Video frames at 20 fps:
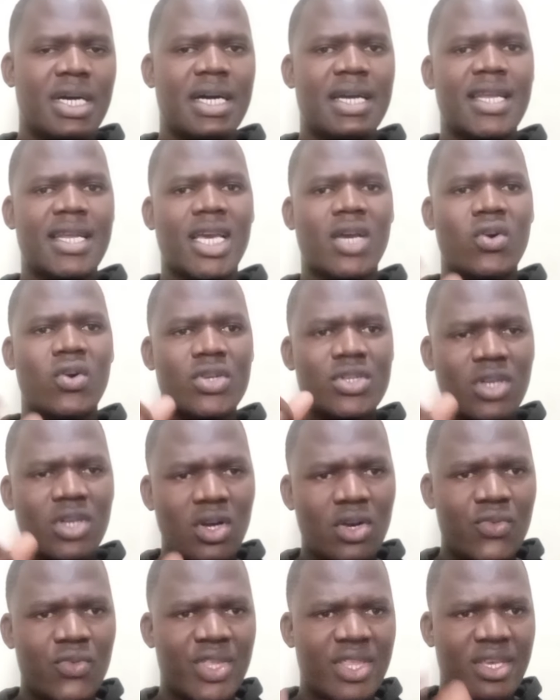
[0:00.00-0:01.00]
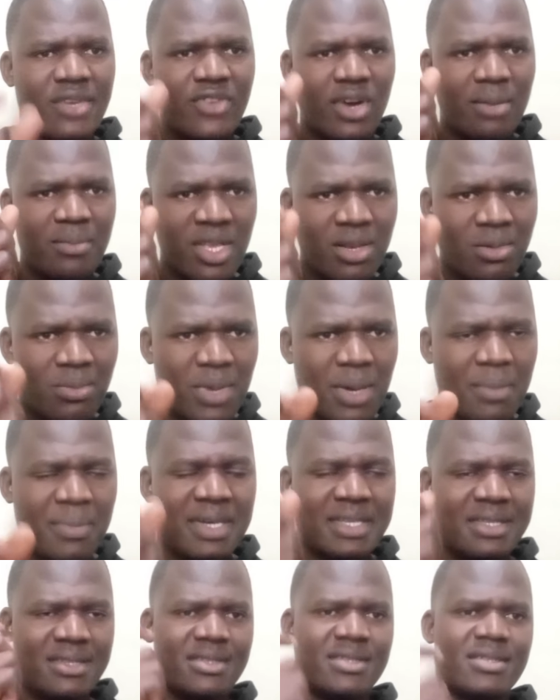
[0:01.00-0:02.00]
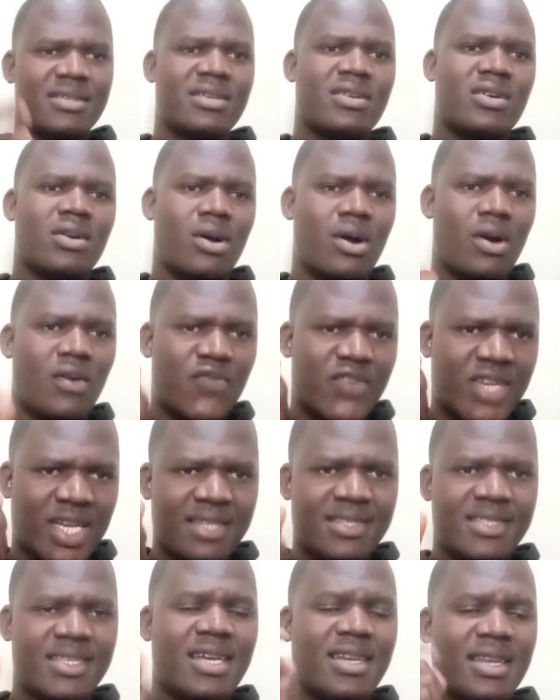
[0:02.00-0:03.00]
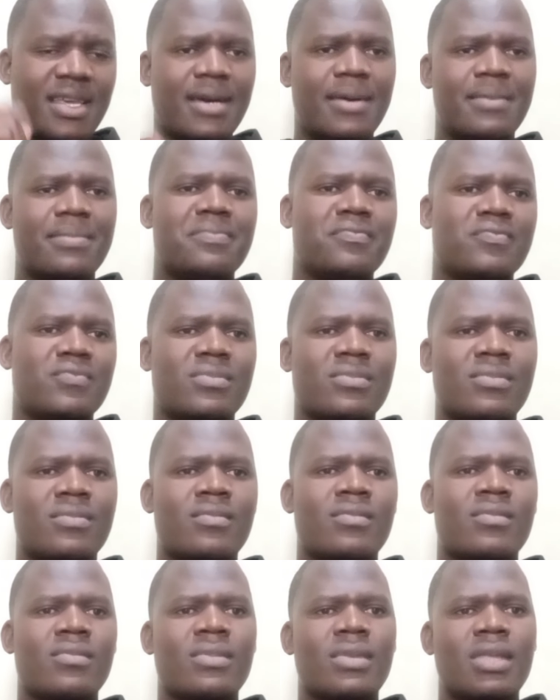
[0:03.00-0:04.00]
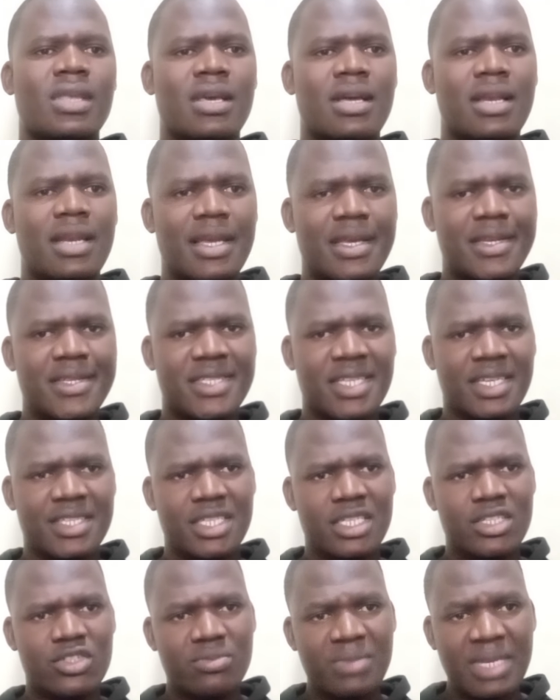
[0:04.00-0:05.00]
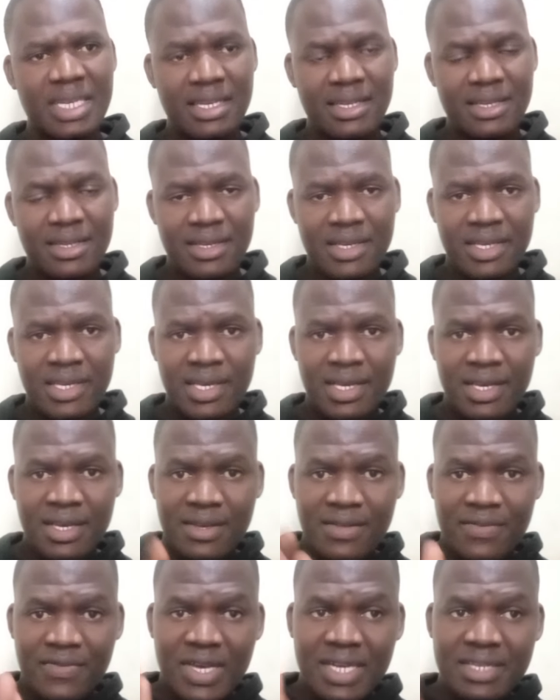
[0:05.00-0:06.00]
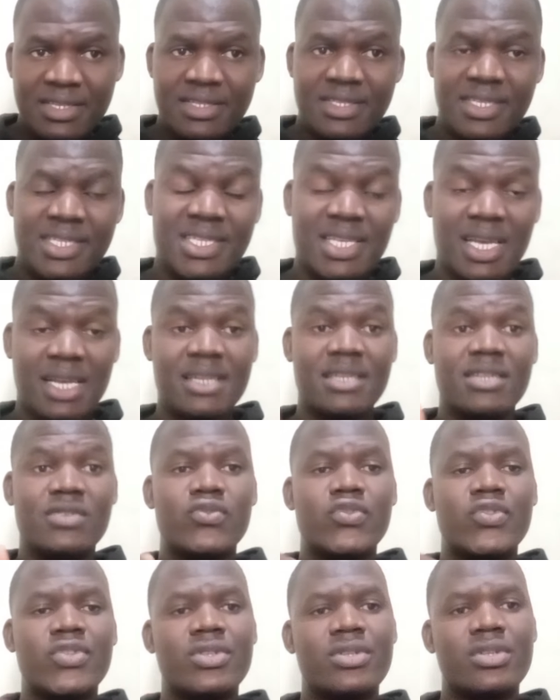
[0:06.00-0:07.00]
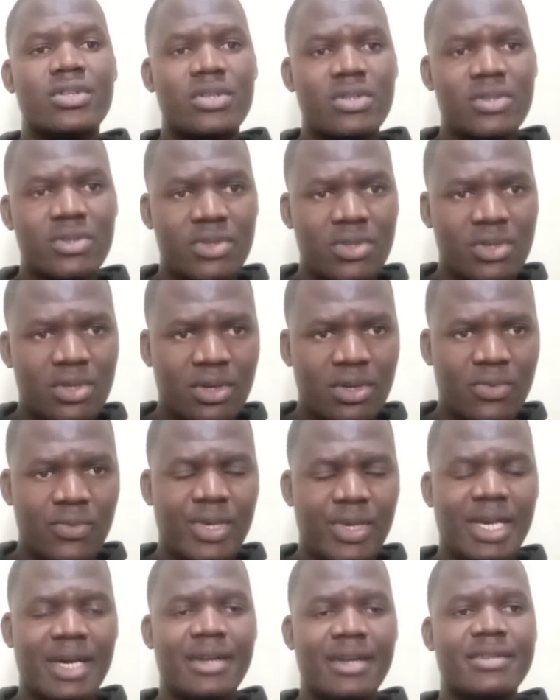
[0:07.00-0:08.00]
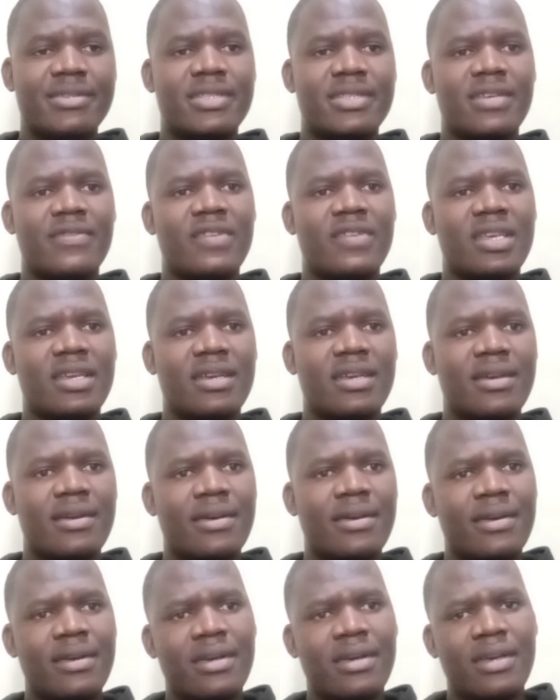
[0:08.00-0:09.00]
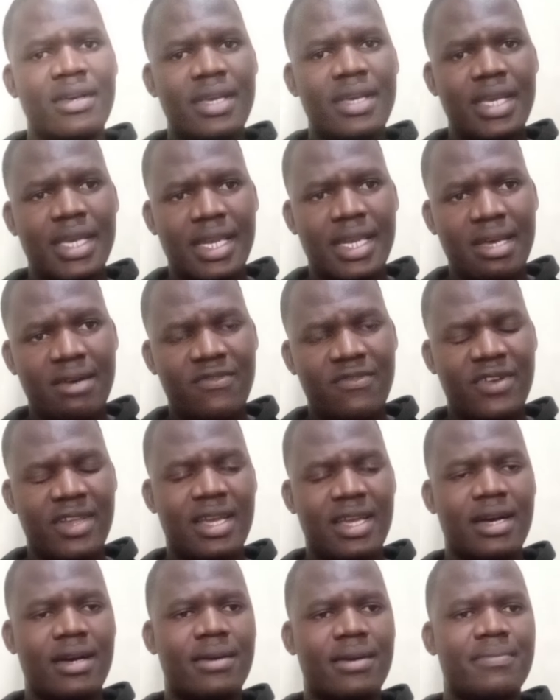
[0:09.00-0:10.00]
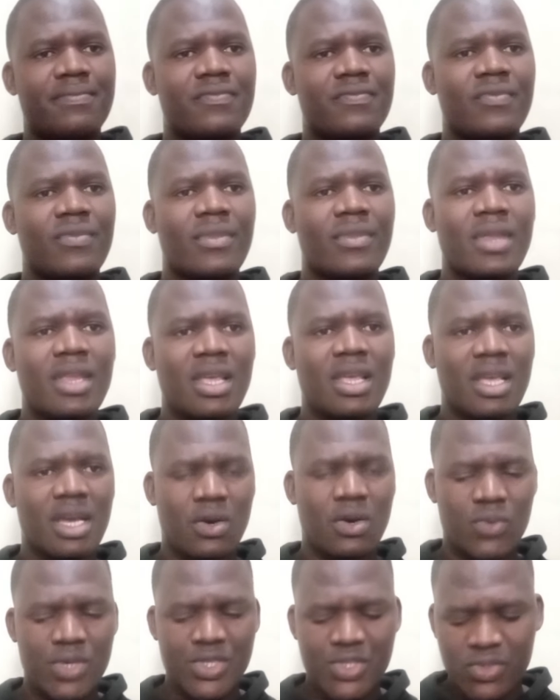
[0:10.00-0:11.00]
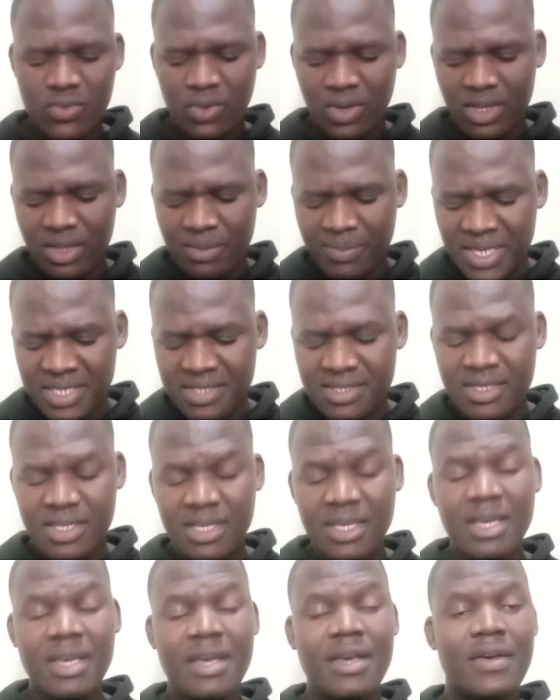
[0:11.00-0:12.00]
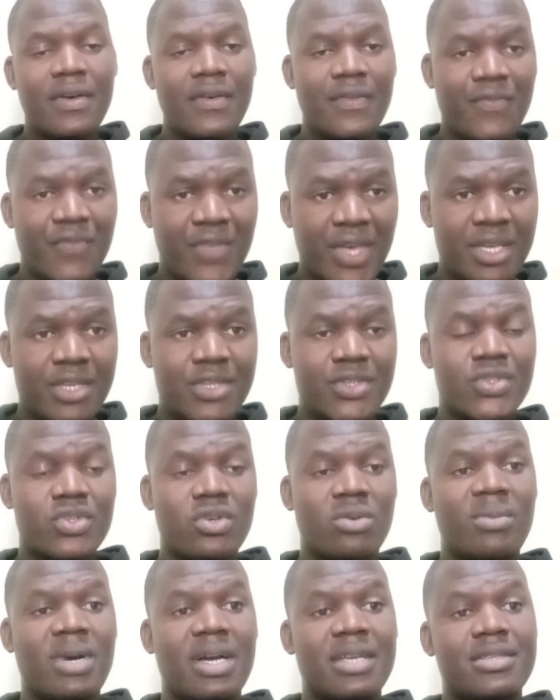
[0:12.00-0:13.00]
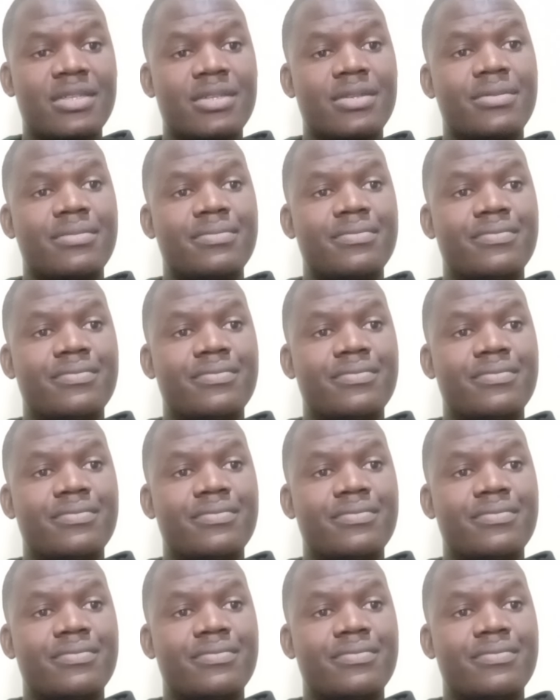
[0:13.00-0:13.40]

And I condole with the family members of Tanzania. Ladies and gentlemen, that is the sad news we are receiving in Africa. I wish you all the best. Thank you so much.